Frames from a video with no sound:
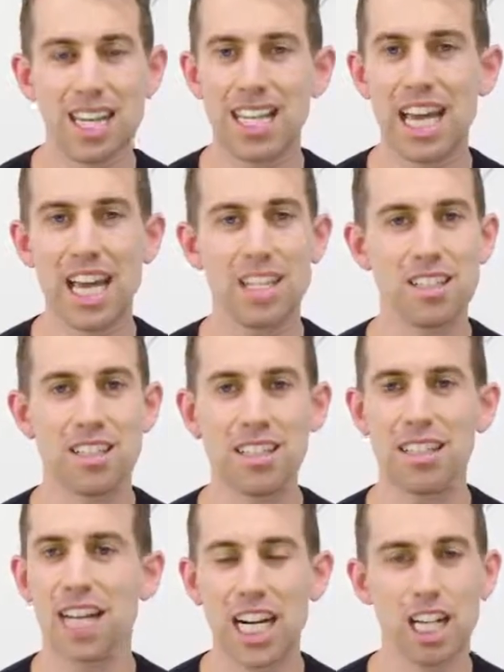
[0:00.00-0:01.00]
dedication,
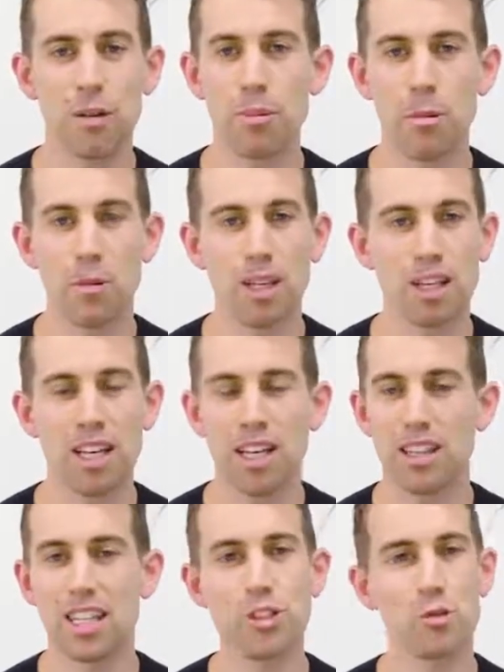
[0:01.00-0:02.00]
a lot of commitment.
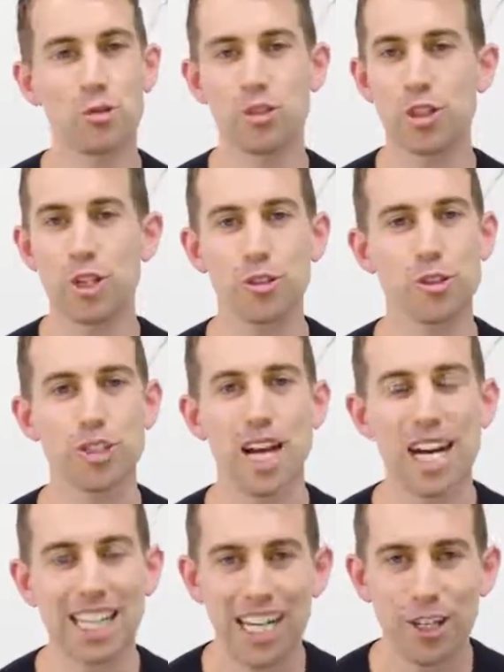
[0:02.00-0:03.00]
These results are
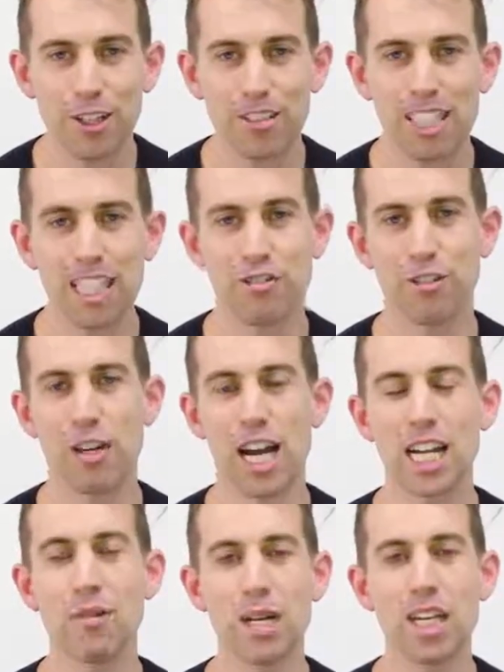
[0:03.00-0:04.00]
not guaranteed for
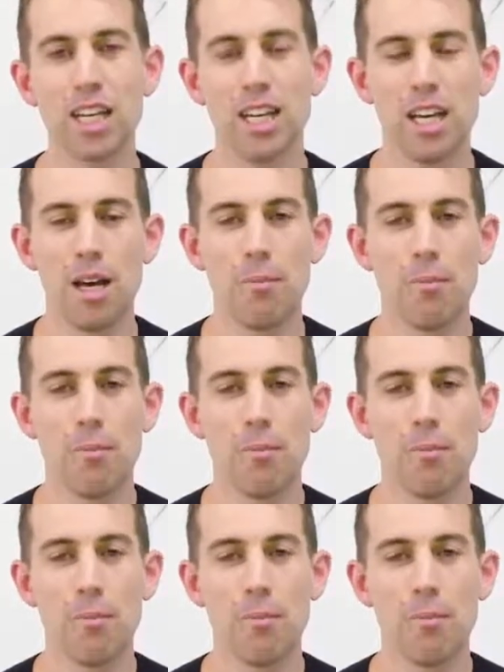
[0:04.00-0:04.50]
anybody.